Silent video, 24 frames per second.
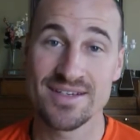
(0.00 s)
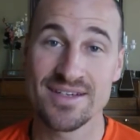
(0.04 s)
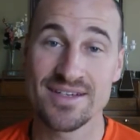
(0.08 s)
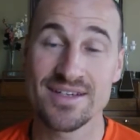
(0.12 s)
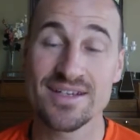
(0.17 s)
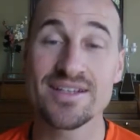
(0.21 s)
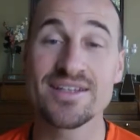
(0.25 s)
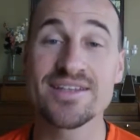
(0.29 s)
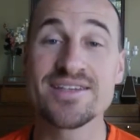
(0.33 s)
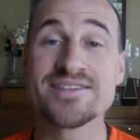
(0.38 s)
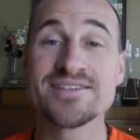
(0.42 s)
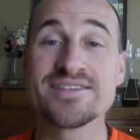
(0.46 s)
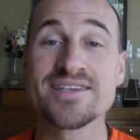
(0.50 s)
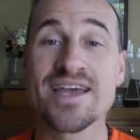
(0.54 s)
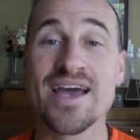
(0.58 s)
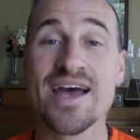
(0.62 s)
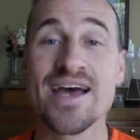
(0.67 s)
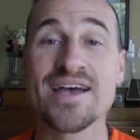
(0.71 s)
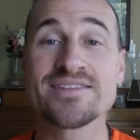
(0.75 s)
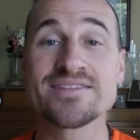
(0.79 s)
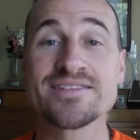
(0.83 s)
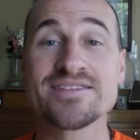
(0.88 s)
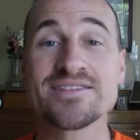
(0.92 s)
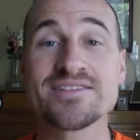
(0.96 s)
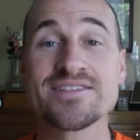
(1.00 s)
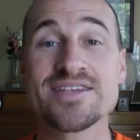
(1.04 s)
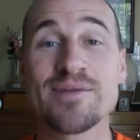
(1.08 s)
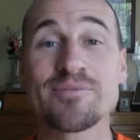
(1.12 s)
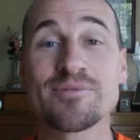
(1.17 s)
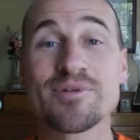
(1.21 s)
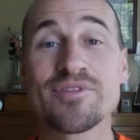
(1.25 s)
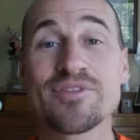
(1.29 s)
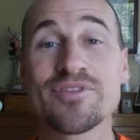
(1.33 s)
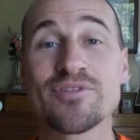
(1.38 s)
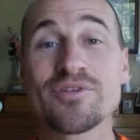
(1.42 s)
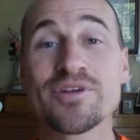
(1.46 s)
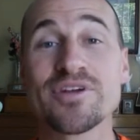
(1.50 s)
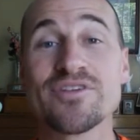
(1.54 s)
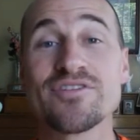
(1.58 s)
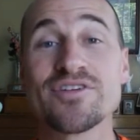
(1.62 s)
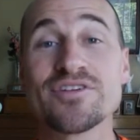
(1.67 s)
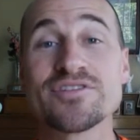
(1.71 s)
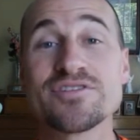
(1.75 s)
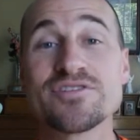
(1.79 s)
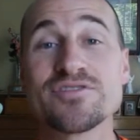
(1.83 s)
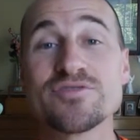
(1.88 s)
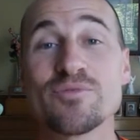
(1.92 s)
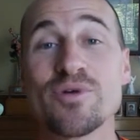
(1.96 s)
Ecclesiastes chapter 3
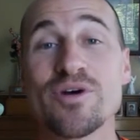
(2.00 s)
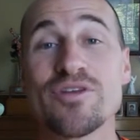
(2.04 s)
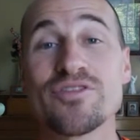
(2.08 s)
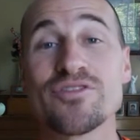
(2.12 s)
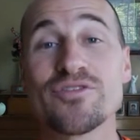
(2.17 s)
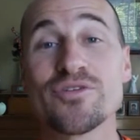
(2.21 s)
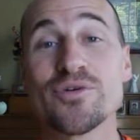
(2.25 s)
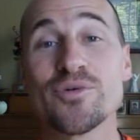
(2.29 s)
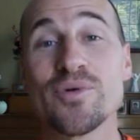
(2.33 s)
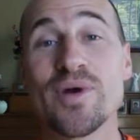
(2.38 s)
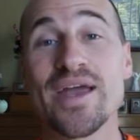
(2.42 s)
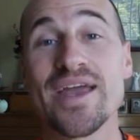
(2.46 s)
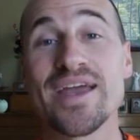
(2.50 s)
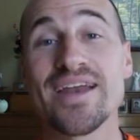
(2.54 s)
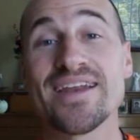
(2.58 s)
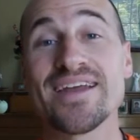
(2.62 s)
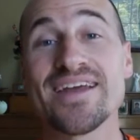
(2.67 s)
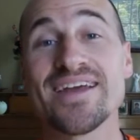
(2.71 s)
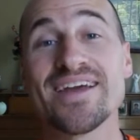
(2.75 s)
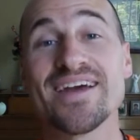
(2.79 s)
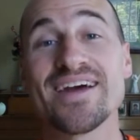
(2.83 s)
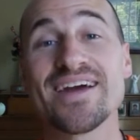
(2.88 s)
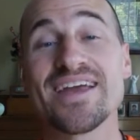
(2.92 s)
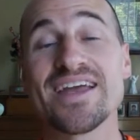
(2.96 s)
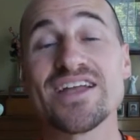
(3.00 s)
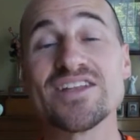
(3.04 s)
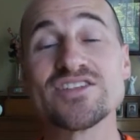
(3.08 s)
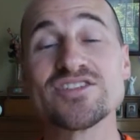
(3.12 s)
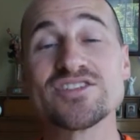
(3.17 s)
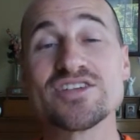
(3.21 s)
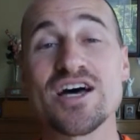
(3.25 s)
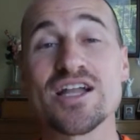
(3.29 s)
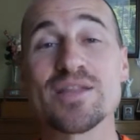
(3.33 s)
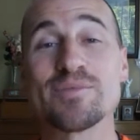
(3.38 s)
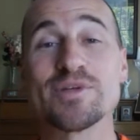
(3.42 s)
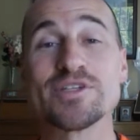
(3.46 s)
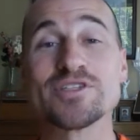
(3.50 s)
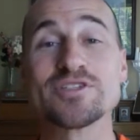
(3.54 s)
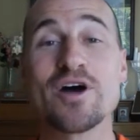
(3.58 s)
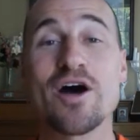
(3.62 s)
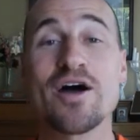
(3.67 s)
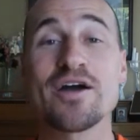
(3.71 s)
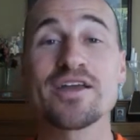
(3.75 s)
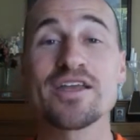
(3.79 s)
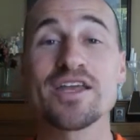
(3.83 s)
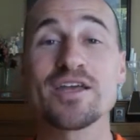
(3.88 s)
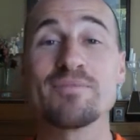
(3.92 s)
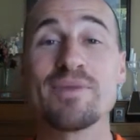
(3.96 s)
verses 1 through 8. Again, Solomon
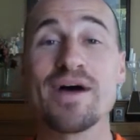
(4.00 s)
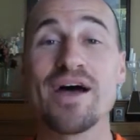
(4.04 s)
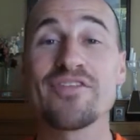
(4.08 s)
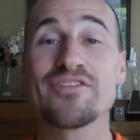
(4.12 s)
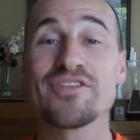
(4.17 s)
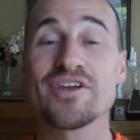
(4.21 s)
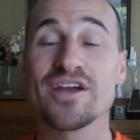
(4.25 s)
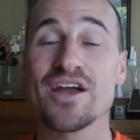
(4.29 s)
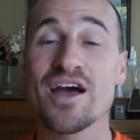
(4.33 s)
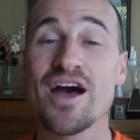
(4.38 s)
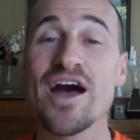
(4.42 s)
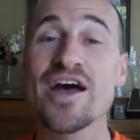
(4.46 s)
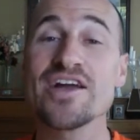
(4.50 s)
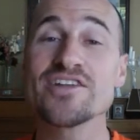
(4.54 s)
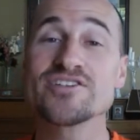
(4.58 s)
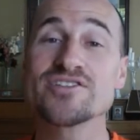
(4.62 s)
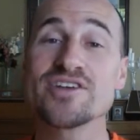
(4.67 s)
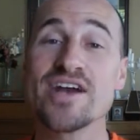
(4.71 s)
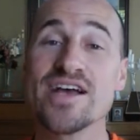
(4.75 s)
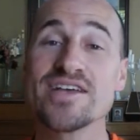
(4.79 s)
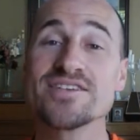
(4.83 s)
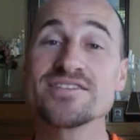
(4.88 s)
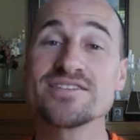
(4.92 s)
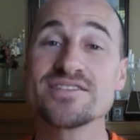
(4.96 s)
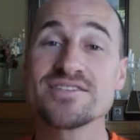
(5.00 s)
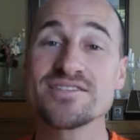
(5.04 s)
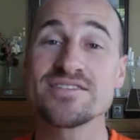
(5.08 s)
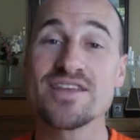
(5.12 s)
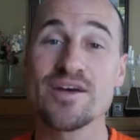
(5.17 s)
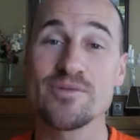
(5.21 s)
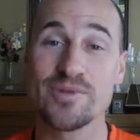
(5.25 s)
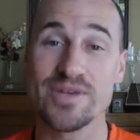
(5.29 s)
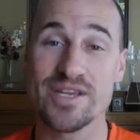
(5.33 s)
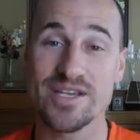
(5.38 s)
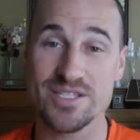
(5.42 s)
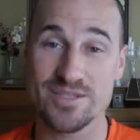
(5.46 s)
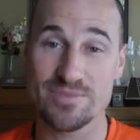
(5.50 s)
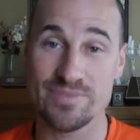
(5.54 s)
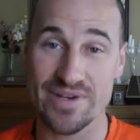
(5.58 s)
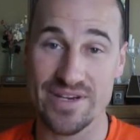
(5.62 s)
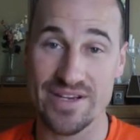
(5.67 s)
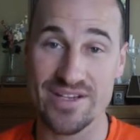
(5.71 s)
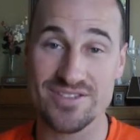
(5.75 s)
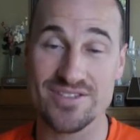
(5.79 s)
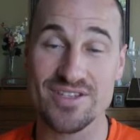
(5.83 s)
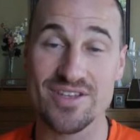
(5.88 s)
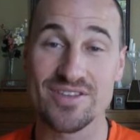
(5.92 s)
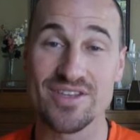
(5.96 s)
talking about the contrasts that we
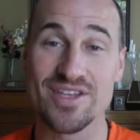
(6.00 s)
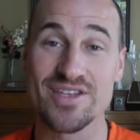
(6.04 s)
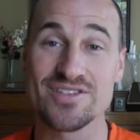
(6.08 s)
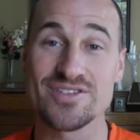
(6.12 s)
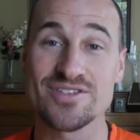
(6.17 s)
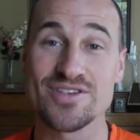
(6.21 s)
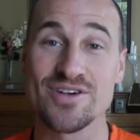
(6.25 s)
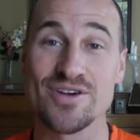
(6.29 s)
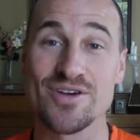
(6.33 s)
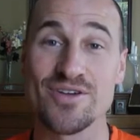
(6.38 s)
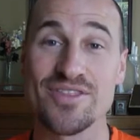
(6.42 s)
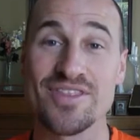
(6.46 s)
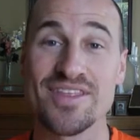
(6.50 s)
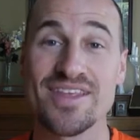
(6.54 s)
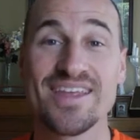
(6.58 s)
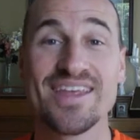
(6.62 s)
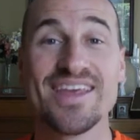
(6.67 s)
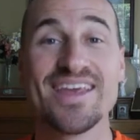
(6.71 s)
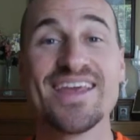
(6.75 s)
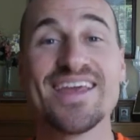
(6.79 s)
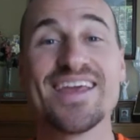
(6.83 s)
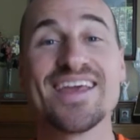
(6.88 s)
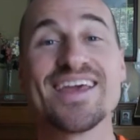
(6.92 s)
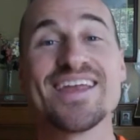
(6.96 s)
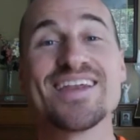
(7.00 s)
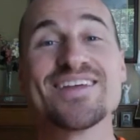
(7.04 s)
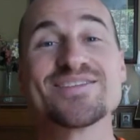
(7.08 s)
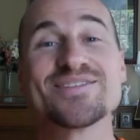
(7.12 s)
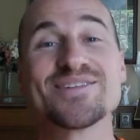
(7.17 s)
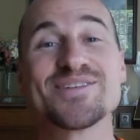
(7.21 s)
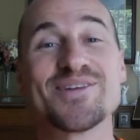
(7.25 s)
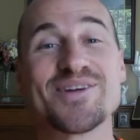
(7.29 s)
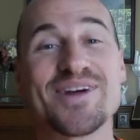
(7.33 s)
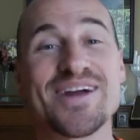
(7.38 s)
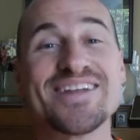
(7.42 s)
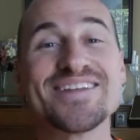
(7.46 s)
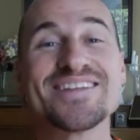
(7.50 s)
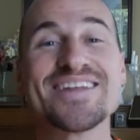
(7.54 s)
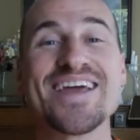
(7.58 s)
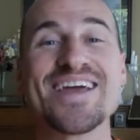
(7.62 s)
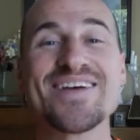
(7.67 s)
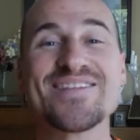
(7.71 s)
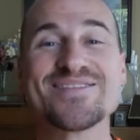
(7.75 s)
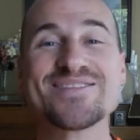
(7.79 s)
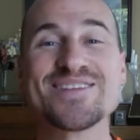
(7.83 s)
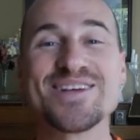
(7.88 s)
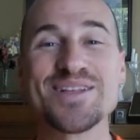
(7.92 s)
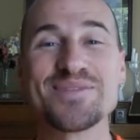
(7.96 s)
experience on this earth. It is a great day
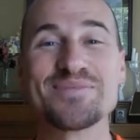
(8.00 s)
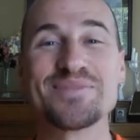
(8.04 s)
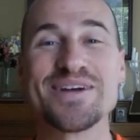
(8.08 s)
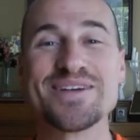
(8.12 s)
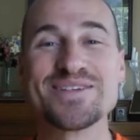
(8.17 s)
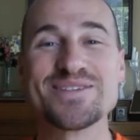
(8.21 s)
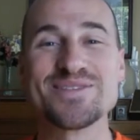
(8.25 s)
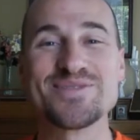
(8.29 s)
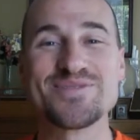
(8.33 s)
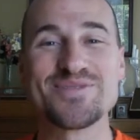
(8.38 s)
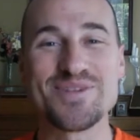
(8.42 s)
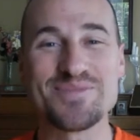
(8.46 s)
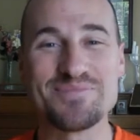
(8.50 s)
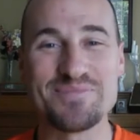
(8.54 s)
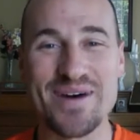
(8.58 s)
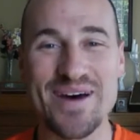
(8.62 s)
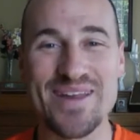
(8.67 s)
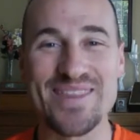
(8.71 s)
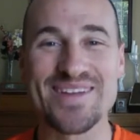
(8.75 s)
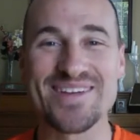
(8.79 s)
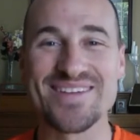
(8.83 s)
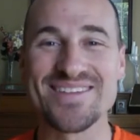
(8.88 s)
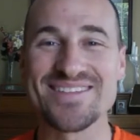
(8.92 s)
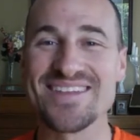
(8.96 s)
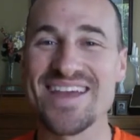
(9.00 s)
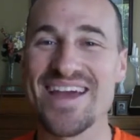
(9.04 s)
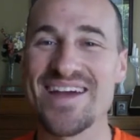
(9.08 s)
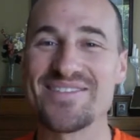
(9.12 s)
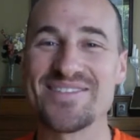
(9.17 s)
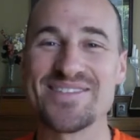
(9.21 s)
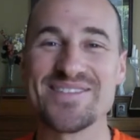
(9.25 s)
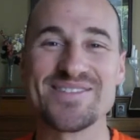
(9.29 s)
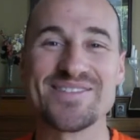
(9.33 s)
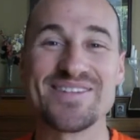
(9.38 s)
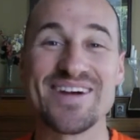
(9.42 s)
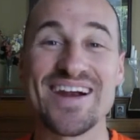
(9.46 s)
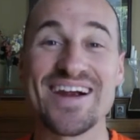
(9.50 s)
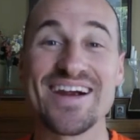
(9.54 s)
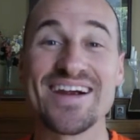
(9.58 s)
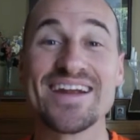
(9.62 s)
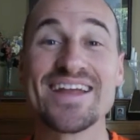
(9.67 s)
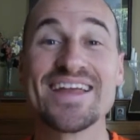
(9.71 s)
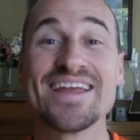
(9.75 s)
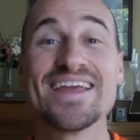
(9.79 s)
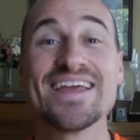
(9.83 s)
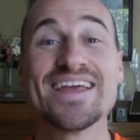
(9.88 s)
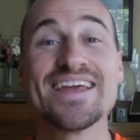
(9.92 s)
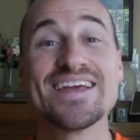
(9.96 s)
of celebration for mothers everywhere.
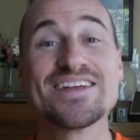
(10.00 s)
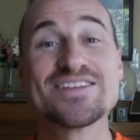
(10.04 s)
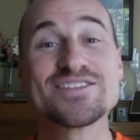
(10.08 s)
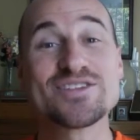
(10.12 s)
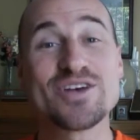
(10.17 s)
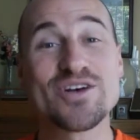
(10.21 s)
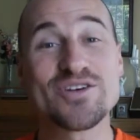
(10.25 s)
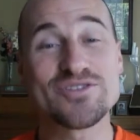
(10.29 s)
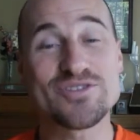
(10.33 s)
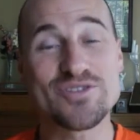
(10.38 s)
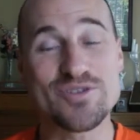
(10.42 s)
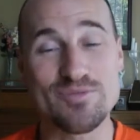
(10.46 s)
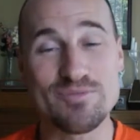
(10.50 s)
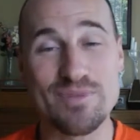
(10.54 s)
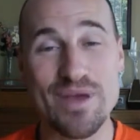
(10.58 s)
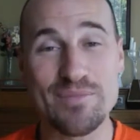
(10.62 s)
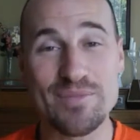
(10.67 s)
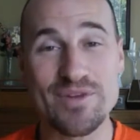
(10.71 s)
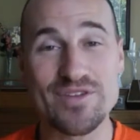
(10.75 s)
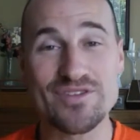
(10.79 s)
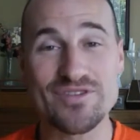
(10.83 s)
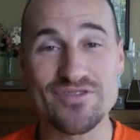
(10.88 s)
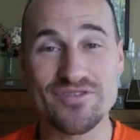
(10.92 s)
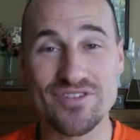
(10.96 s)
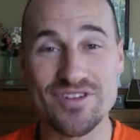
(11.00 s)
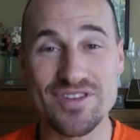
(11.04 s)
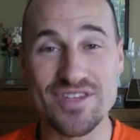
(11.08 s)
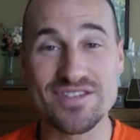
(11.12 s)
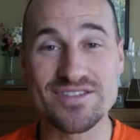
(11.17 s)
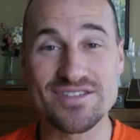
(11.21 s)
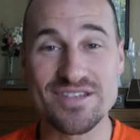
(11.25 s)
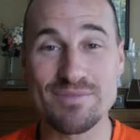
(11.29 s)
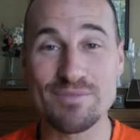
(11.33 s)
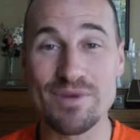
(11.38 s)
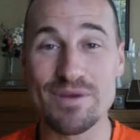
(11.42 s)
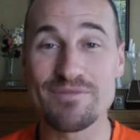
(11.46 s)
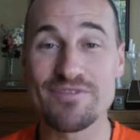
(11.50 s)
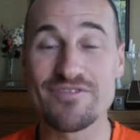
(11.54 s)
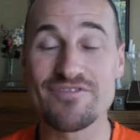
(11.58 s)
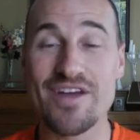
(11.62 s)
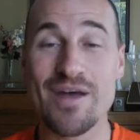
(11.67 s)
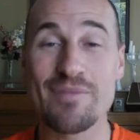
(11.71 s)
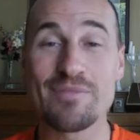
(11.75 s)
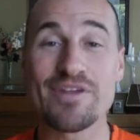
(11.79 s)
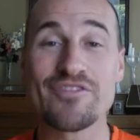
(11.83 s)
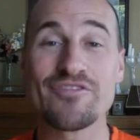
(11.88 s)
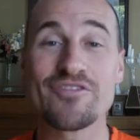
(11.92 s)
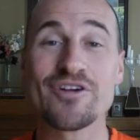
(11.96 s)
It's also remembrance for the Zimmerman
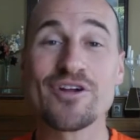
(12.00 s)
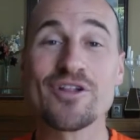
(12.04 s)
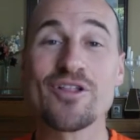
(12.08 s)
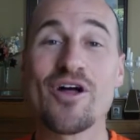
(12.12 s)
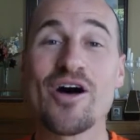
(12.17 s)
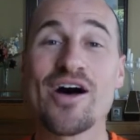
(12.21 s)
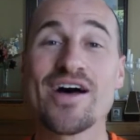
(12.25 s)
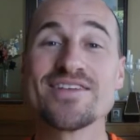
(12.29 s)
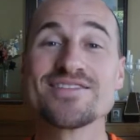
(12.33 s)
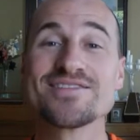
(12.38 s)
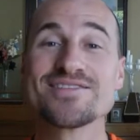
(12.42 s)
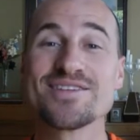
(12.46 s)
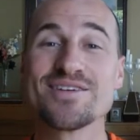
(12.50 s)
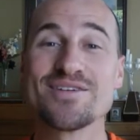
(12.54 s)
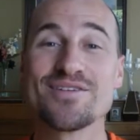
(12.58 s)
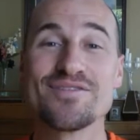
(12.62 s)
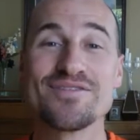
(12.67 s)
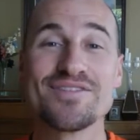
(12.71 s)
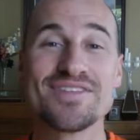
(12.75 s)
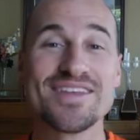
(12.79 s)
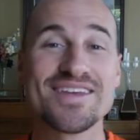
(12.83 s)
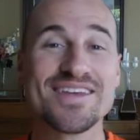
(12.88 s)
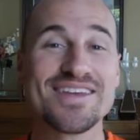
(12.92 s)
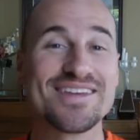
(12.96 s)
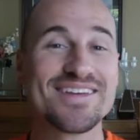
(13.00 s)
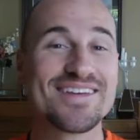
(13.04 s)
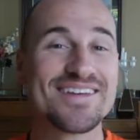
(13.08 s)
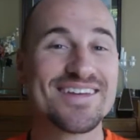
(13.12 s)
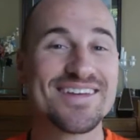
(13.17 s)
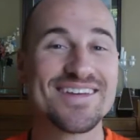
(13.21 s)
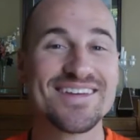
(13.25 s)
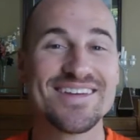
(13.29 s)
family for a loss of the